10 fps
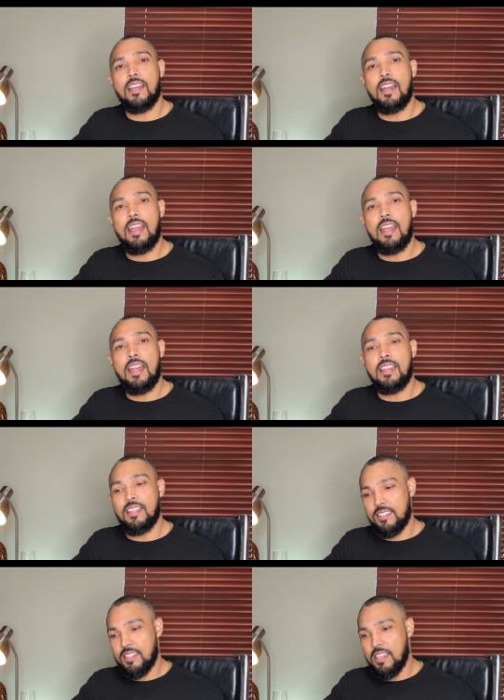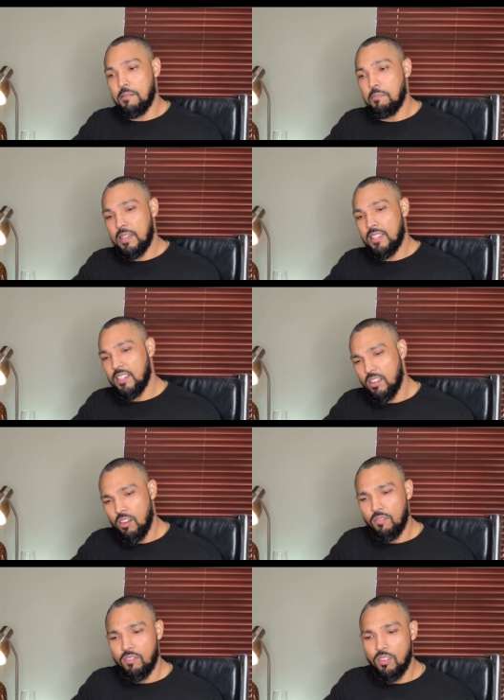And it's the ability
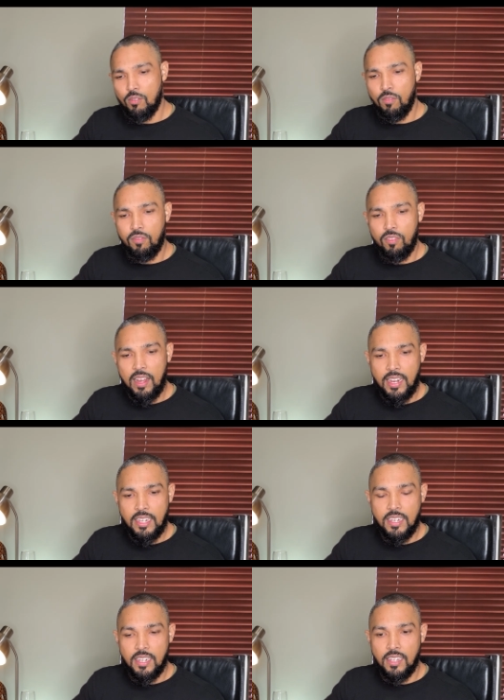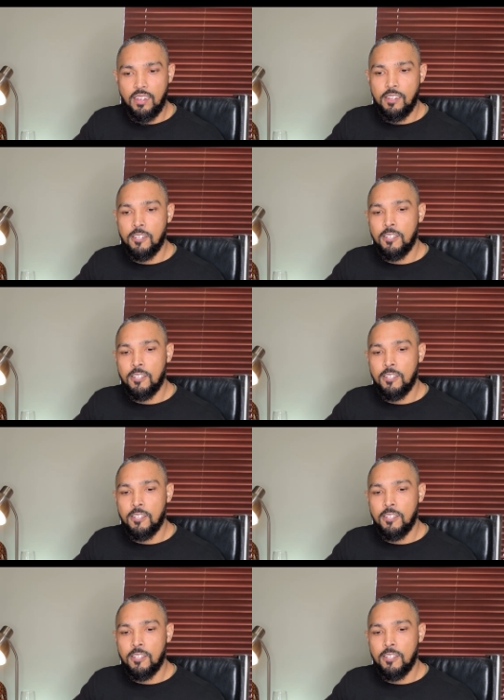of you finding